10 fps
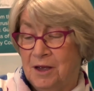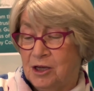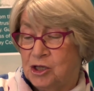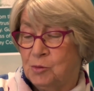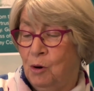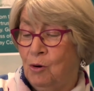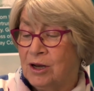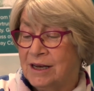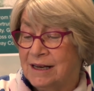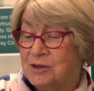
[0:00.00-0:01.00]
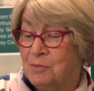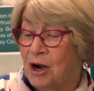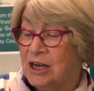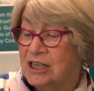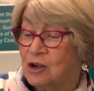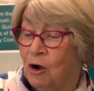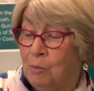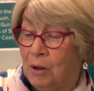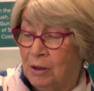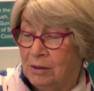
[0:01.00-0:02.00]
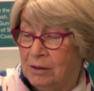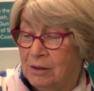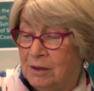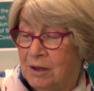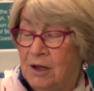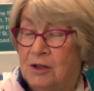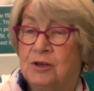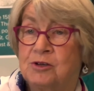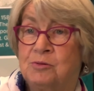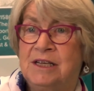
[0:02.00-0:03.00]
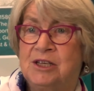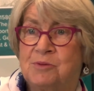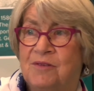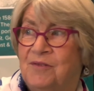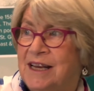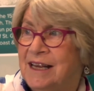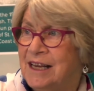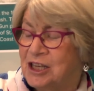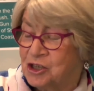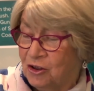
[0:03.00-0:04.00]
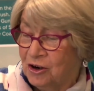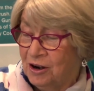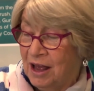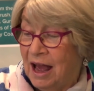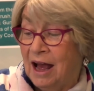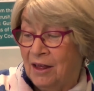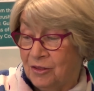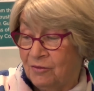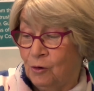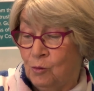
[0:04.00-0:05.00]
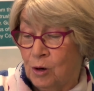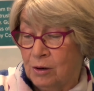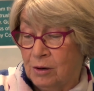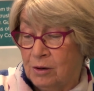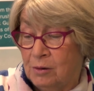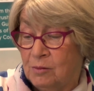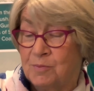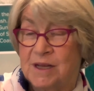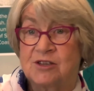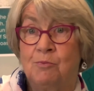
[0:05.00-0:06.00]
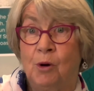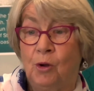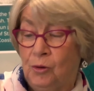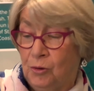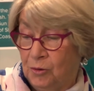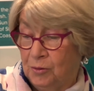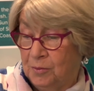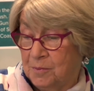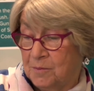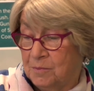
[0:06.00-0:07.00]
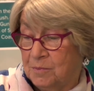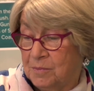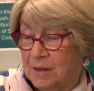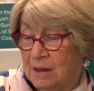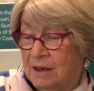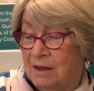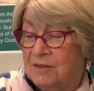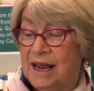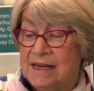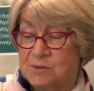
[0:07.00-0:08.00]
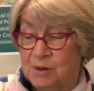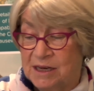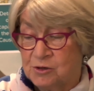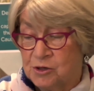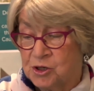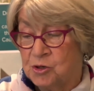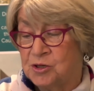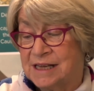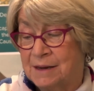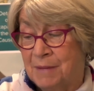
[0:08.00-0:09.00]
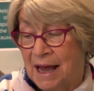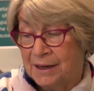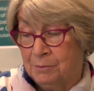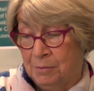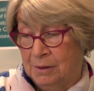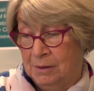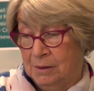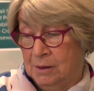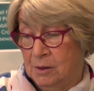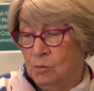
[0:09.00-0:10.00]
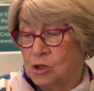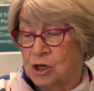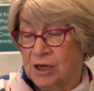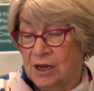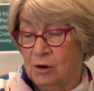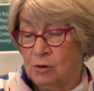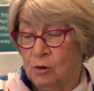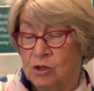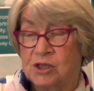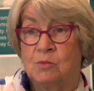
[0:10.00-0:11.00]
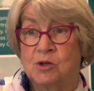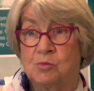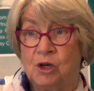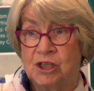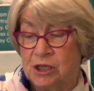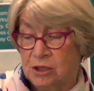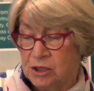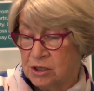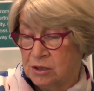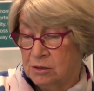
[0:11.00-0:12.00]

She poured it into Barney's cup. The twins were feeding each other and the floor with bits of bun. The nice waitress, who said madam, was looking across and was watching us.